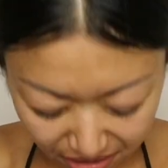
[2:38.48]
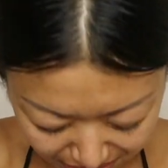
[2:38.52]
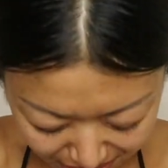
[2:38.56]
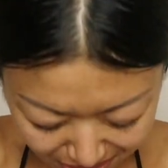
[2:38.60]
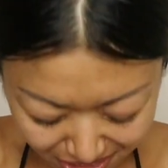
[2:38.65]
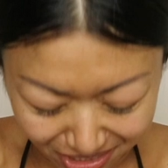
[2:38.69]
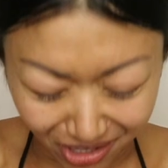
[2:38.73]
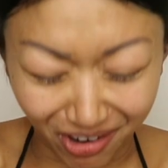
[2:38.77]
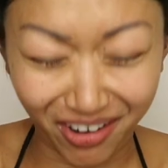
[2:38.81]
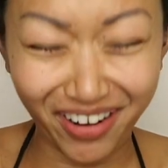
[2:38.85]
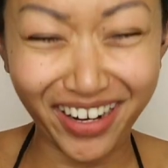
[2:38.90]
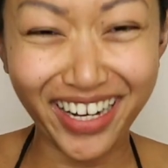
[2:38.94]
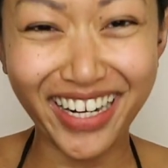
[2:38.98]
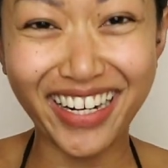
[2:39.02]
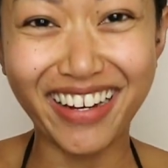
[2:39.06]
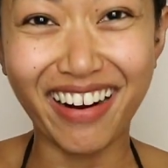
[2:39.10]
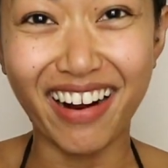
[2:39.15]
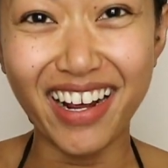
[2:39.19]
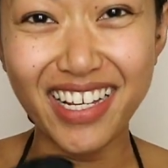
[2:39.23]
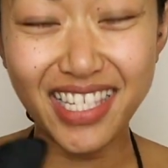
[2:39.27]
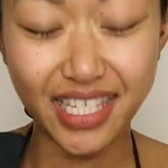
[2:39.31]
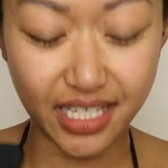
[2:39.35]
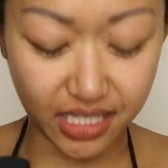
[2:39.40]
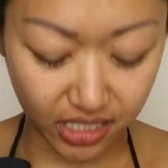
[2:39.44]
Sorry
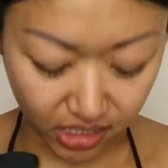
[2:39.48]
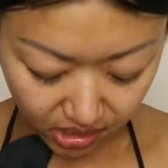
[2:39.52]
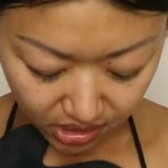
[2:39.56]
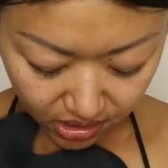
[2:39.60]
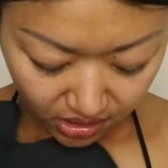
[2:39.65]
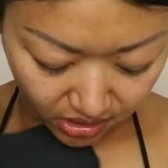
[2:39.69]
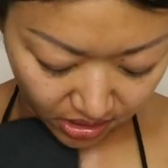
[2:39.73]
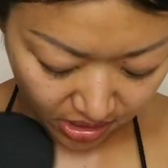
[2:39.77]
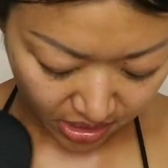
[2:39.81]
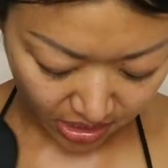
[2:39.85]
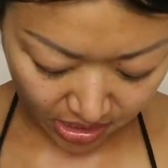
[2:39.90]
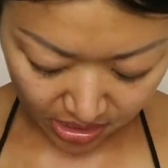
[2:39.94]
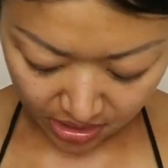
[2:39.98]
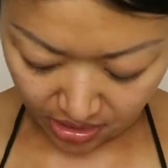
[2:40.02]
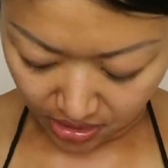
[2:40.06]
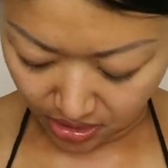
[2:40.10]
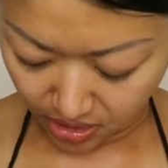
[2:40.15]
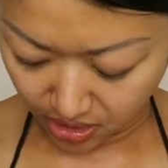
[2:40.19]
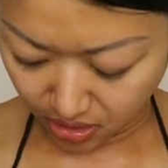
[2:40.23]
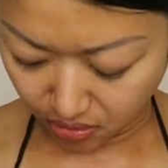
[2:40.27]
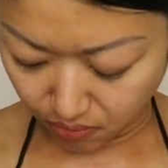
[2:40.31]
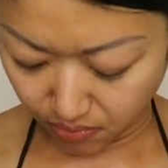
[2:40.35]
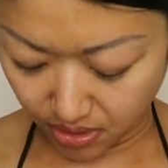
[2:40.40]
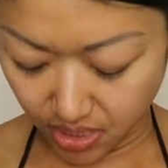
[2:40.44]
guys, it's
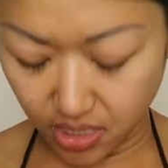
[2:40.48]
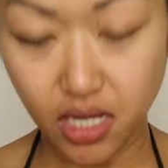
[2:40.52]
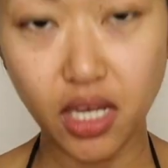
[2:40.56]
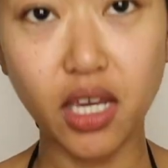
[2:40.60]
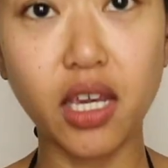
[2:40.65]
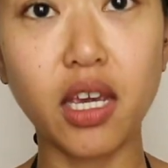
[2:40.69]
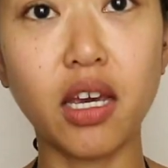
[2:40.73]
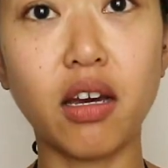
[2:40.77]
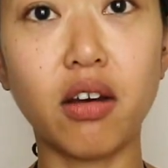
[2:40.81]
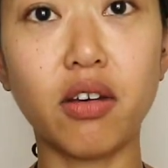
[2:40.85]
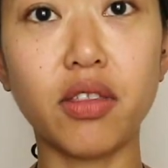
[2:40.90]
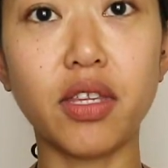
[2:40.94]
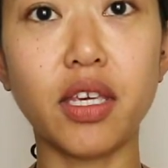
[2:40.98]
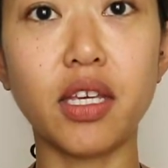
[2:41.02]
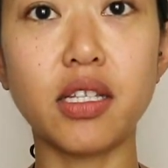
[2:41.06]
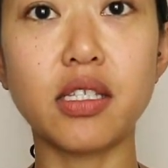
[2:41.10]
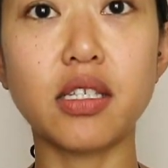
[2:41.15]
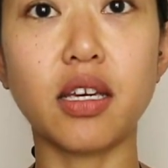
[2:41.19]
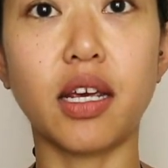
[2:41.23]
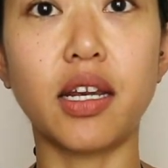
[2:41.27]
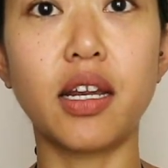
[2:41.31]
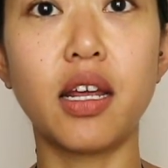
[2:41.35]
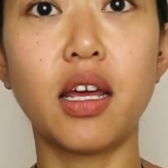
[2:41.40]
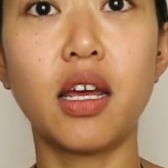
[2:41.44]
squeaky on the
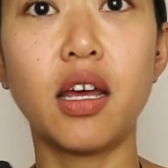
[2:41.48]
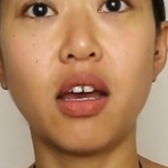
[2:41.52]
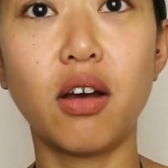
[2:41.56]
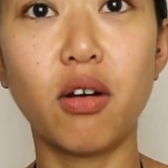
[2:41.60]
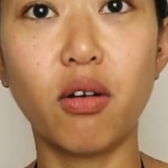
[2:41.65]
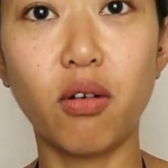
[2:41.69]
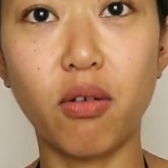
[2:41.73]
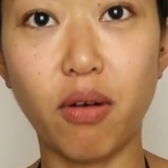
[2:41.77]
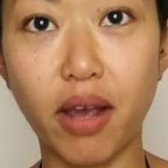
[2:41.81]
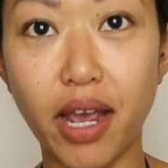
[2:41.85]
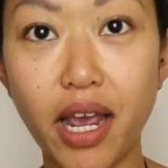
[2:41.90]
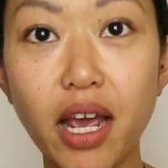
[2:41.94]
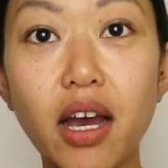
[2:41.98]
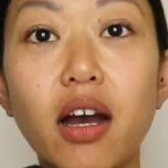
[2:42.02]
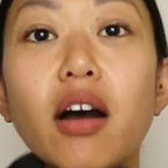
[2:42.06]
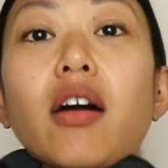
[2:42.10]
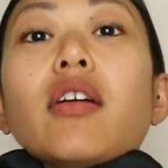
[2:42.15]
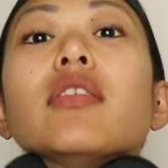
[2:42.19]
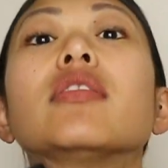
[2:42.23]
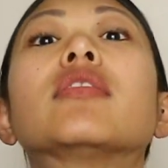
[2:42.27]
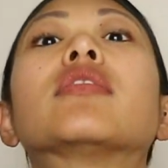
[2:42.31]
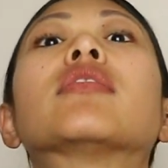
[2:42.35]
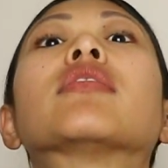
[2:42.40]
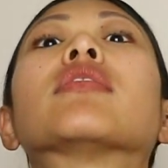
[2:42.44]
inside.
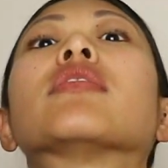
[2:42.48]
Wow.